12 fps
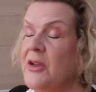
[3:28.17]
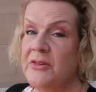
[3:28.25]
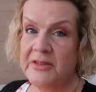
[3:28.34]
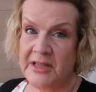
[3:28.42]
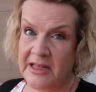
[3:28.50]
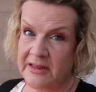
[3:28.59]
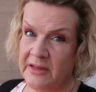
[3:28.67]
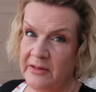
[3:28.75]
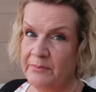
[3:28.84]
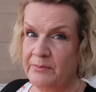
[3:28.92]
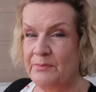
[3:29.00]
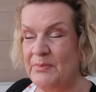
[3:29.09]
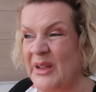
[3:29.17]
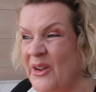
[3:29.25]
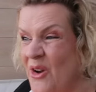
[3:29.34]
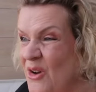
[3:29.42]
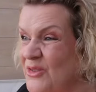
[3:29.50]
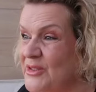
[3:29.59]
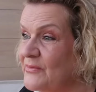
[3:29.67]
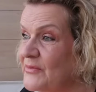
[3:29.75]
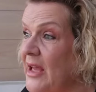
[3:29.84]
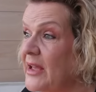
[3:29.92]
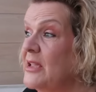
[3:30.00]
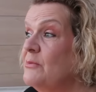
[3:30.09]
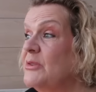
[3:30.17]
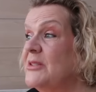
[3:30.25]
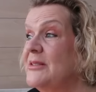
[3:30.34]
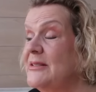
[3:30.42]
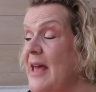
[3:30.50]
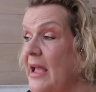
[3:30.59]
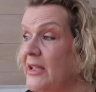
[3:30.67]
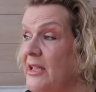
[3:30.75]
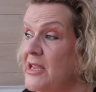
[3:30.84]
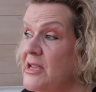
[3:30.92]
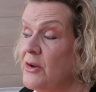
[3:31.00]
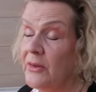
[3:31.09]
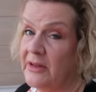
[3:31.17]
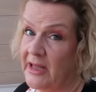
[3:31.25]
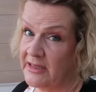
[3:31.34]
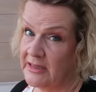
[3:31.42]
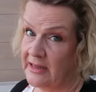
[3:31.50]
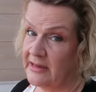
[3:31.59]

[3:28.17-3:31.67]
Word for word: who said that because of that, he wasn't that keen on that,